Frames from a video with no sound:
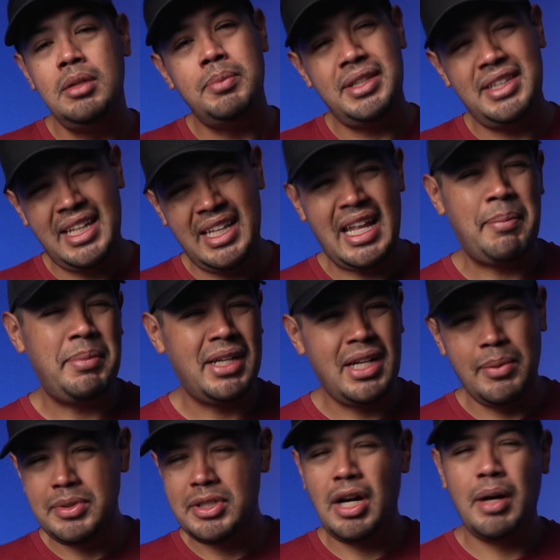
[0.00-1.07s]
But then that
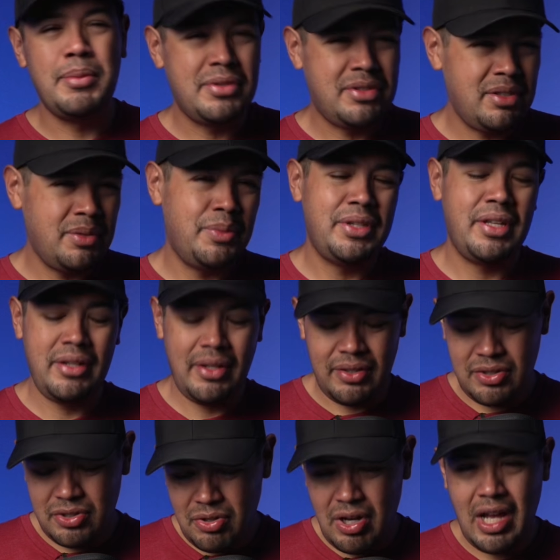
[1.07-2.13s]
becomes cumbersome with another
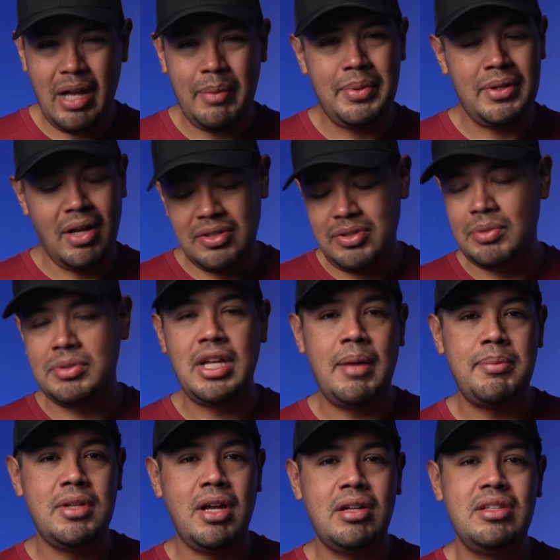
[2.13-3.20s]
strap, and also
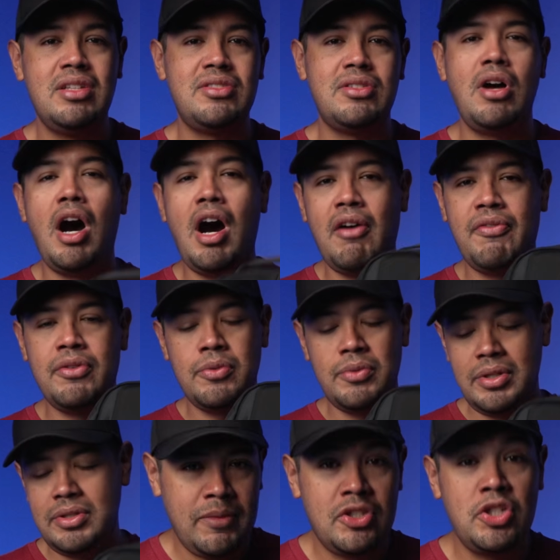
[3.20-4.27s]
tomtoc doesn't offer
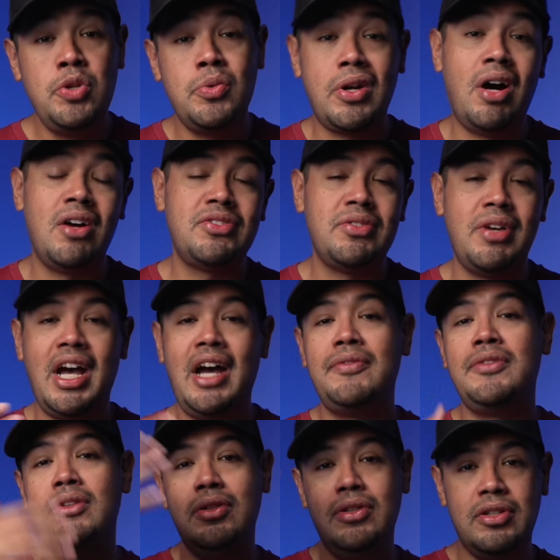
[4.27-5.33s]
one. So you would also have
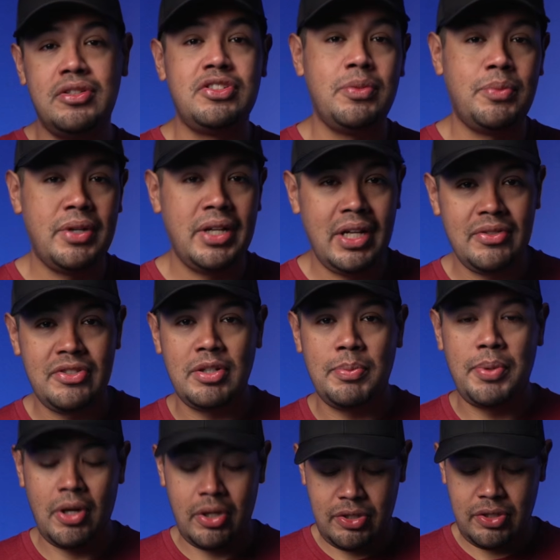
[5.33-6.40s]
to look somewhere else to
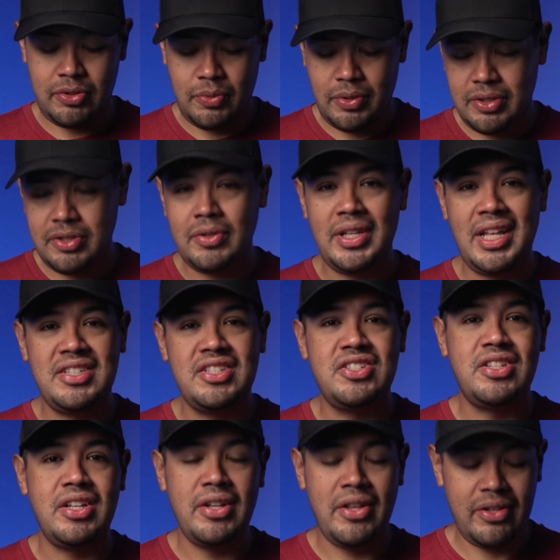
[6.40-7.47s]
purchase one. So that's just
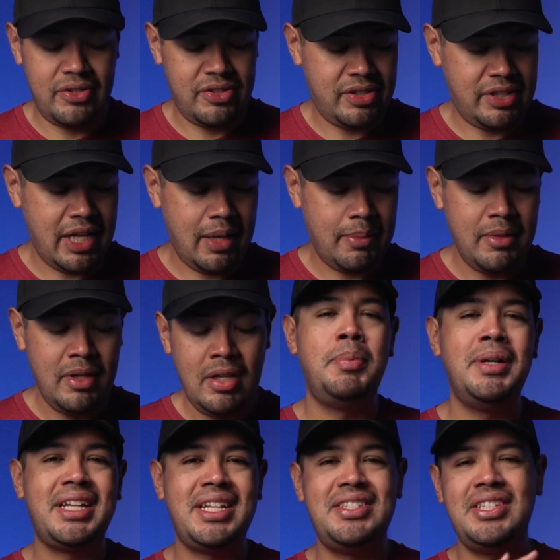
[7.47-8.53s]
another step.
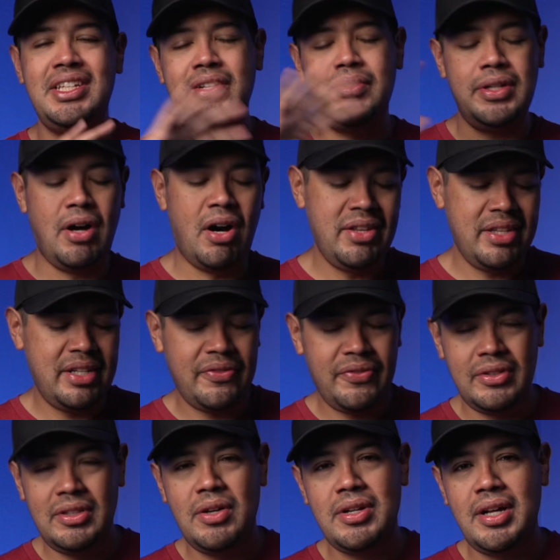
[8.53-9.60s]
But considering all the
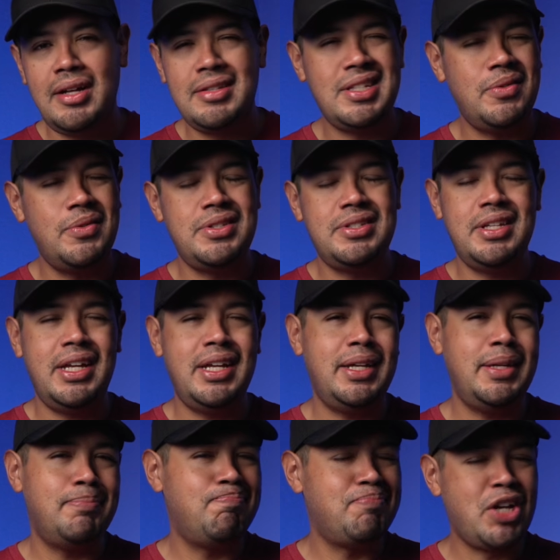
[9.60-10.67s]
different loadouts, I would
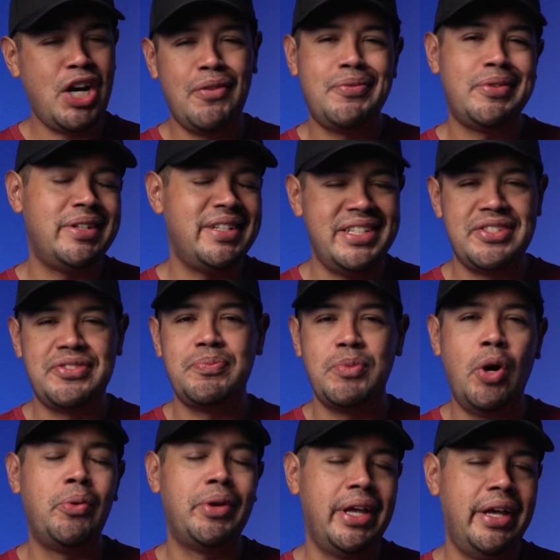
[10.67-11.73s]
say comfort is
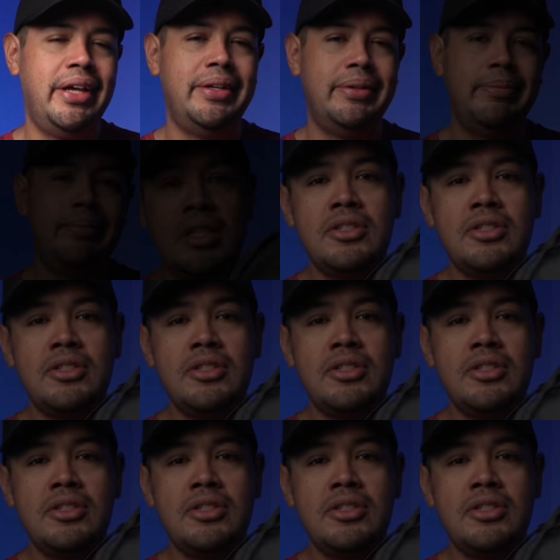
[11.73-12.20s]
okay.